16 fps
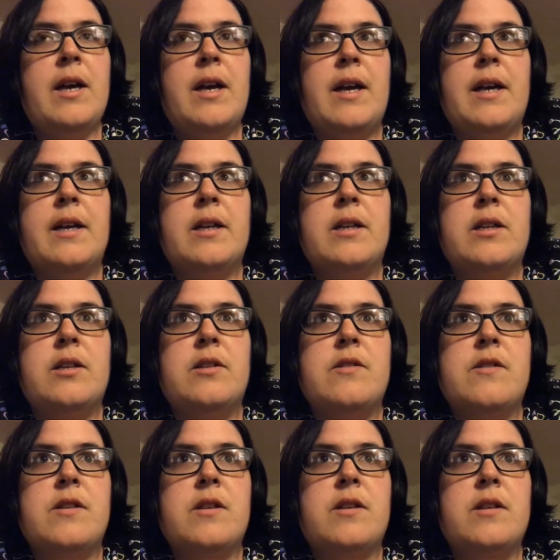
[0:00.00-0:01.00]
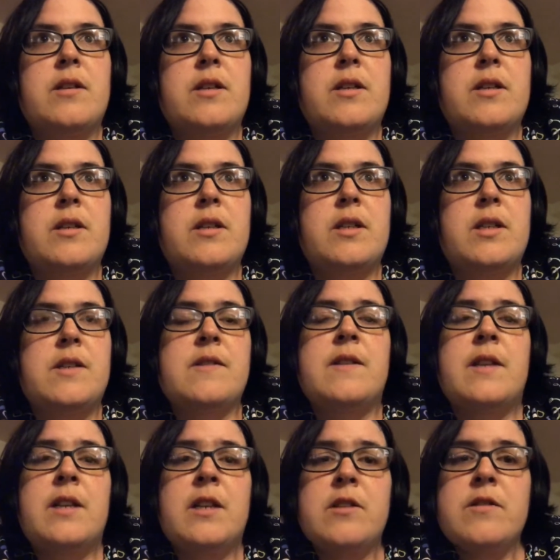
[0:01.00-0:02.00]
and this
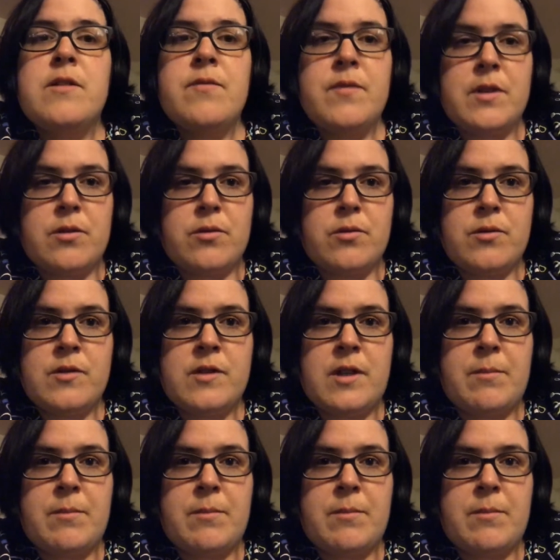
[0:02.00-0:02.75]
lady is confused.